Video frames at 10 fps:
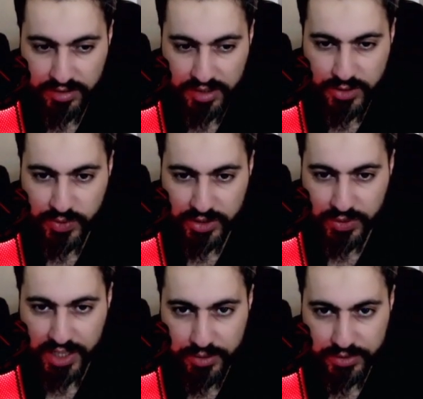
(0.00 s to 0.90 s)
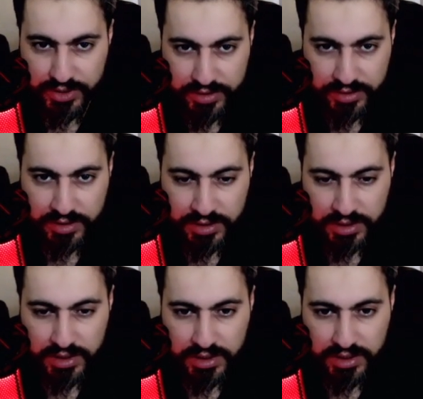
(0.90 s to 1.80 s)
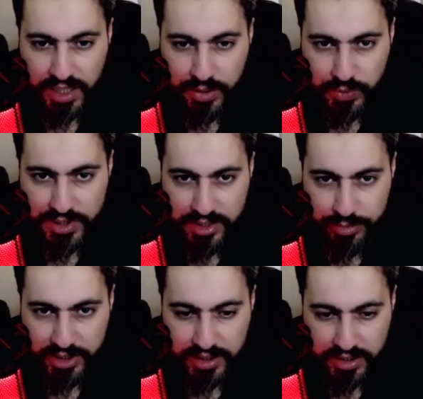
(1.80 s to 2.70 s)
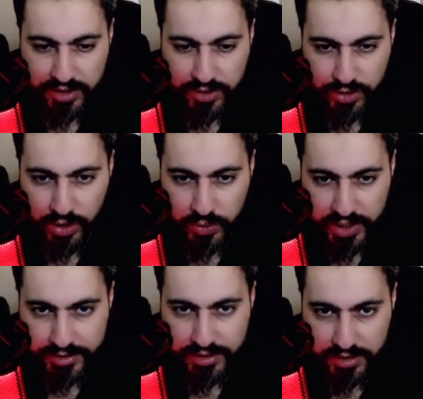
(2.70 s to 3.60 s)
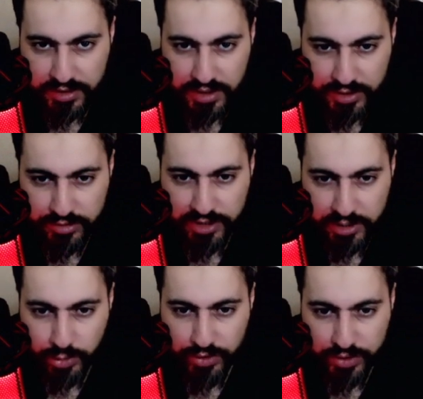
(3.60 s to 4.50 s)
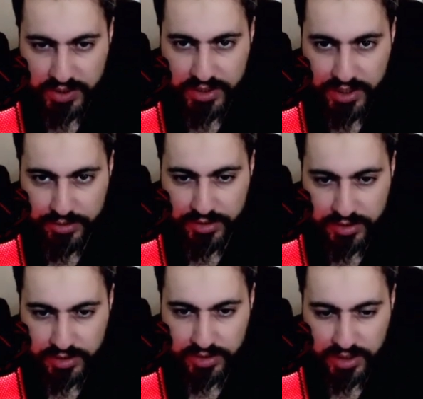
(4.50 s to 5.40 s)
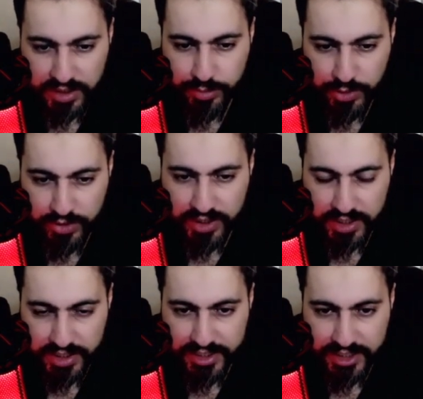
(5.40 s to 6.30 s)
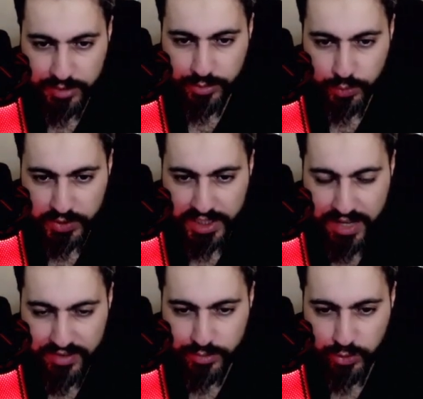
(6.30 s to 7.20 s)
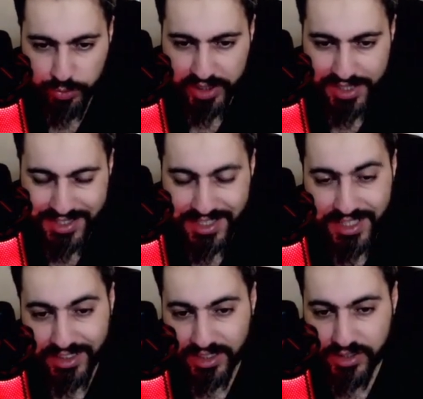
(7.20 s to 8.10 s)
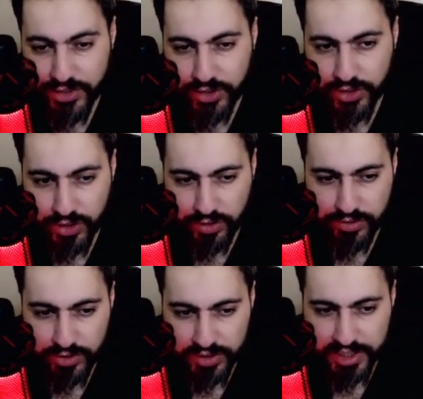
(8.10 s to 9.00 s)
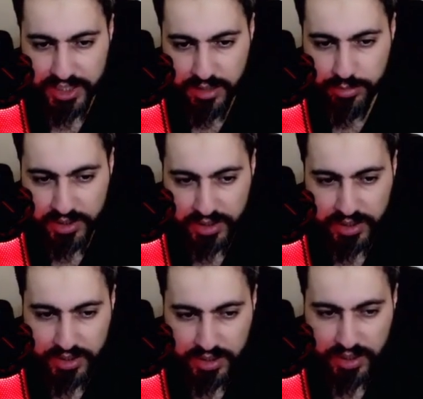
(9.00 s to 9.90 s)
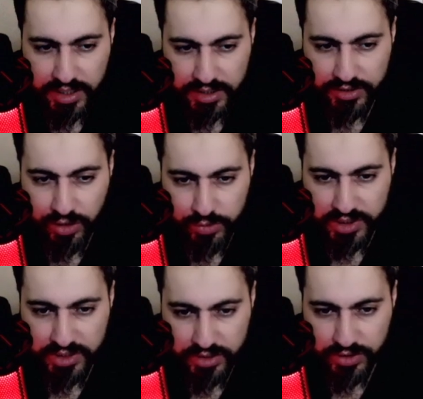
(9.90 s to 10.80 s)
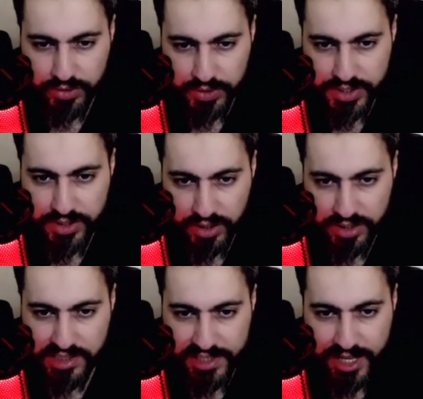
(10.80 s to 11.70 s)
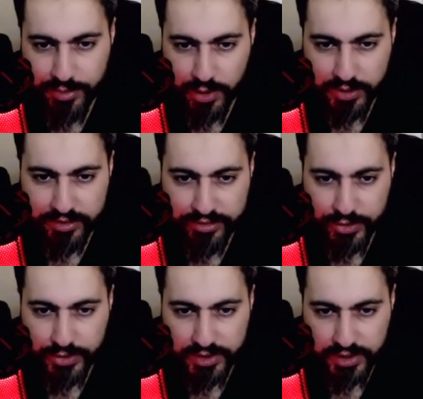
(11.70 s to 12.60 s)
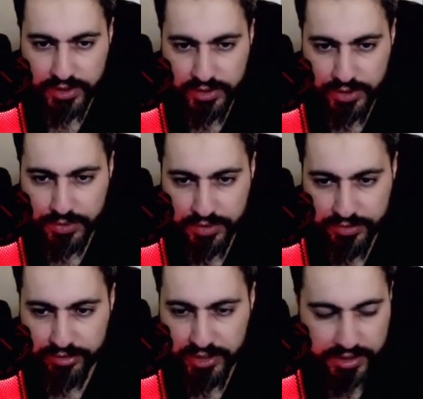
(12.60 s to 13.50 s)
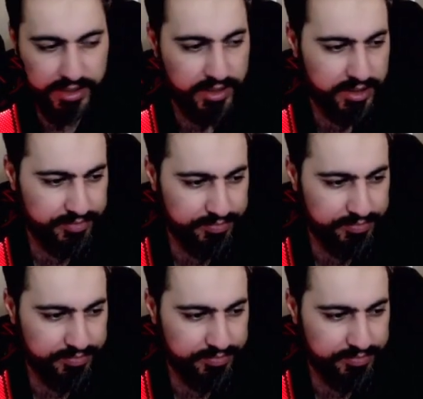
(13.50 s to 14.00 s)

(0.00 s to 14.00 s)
that's why you count. Now what's the play here? You go Lantern and you farm all the way down. Okay, they brought the Annihilape. We have a Moonblast ready to go for the Abe, and all we need to do is just tap our phone into victory.